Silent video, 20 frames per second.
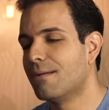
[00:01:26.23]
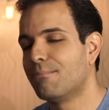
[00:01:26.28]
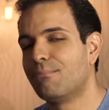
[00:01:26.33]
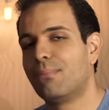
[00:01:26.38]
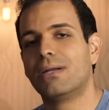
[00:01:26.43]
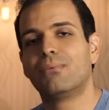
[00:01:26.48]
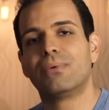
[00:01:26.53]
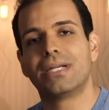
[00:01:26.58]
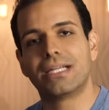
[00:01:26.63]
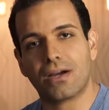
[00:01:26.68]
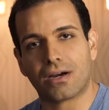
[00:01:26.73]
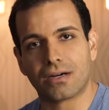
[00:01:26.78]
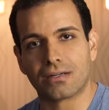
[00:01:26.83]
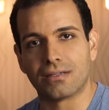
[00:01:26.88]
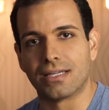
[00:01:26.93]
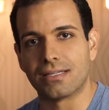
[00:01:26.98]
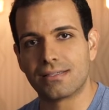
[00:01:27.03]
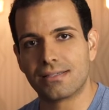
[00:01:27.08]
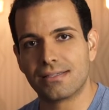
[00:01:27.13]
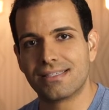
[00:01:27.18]
But
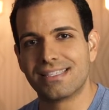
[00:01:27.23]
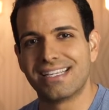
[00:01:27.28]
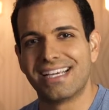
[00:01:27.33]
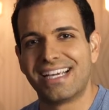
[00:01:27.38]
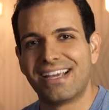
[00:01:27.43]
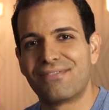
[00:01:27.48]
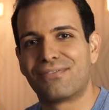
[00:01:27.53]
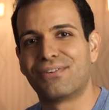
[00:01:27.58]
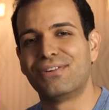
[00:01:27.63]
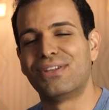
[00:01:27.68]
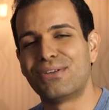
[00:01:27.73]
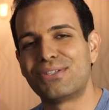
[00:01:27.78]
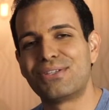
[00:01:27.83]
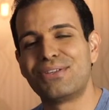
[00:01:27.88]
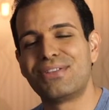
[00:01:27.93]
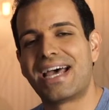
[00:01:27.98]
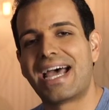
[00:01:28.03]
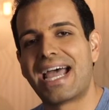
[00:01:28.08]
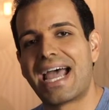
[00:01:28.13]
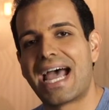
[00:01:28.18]
regardless, for those of
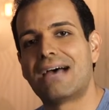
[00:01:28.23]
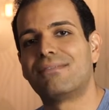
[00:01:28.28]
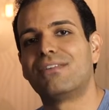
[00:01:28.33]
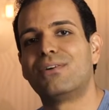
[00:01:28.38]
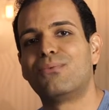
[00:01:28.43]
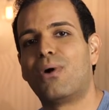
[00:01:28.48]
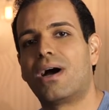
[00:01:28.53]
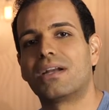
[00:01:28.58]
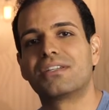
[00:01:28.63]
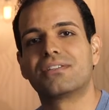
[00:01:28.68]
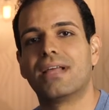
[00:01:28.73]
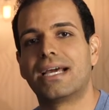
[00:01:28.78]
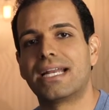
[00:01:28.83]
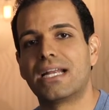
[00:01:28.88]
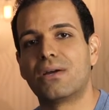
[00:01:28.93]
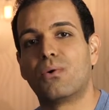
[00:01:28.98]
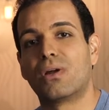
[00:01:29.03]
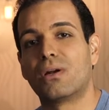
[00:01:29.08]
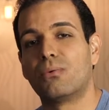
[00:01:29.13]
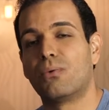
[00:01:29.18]
you that haven't watched
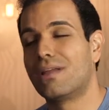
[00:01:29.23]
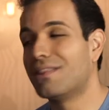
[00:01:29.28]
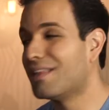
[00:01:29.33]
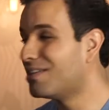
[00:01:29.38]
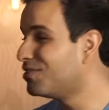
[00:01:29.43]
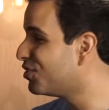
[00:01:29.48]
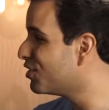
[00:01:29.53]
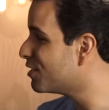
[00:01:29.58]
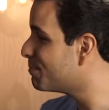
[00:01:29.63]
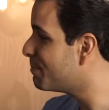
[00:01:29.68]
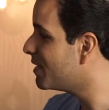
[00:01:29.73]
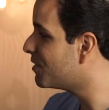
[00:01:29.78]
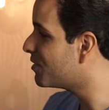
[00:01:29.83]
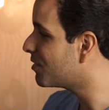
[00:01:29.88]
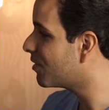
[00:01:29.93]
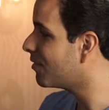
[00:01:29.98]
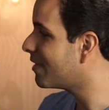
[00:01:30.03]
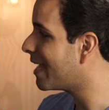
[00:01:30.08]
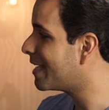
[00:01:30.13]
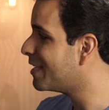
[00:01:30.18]
Lighting 101, then just be
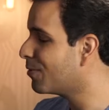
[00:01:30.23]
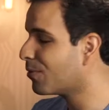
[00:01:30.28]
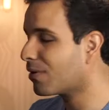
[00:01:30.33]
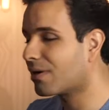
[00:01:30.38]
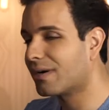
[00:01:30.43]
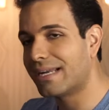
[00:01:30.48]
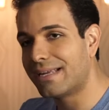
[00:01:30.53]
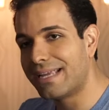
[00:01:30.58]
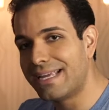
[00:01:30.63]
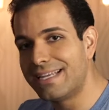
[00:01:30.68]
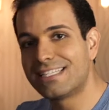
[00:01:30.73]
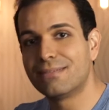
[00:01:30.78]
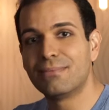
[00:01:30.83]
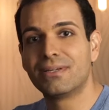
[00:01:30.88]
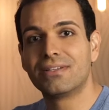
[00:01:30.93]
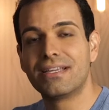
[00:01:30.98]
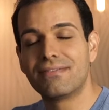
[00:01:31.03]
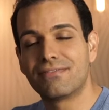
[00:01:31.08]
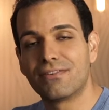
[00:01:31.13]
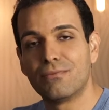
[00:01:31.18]
sure that you are
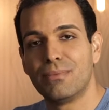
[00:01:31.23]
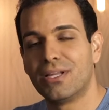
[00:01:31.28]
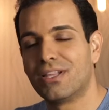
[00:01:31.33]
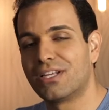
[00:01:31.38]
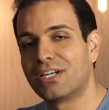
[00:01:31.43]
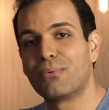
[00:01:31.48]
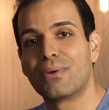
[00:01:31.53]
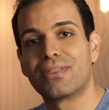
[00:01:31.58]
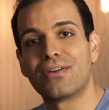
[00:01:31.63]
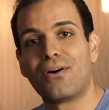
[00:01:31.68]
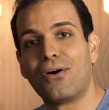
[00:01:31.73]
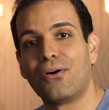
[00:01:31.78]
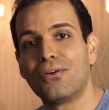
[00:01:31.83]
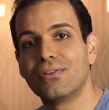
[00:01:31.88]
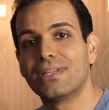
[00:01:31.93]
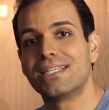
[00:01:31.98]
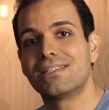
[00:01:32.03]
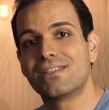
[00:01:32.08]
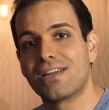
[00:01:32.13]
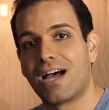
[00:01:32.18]
intimately familiar with
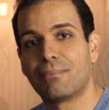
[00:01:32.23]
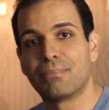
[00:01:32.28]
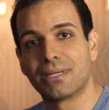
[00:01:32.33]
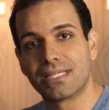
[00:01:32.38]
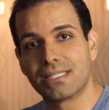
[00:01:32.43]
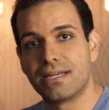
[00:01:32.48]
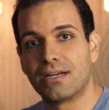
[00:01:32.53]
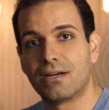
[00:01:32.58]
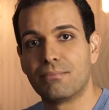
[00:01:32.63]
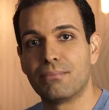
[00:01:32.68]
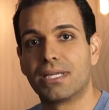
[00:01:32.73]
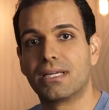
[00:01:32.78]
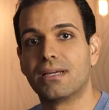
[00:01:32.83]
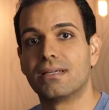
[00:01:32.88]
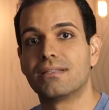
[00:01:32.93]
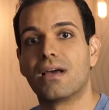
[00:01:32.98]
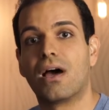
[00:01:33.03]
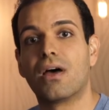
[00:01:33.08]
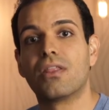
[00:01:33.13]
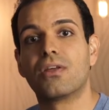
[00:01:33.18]
all these topics here,
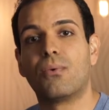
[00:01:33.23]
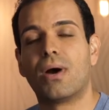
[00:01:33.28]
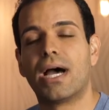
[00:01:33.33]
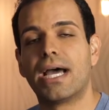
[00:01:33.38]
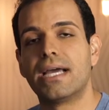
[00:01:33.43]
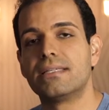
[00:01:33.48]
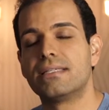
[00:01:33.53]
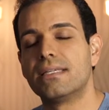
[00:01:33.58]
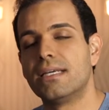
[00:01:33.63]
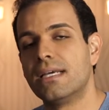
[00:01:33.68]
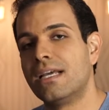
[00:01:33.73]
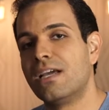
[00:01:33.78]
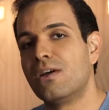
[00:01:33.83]
because otherwise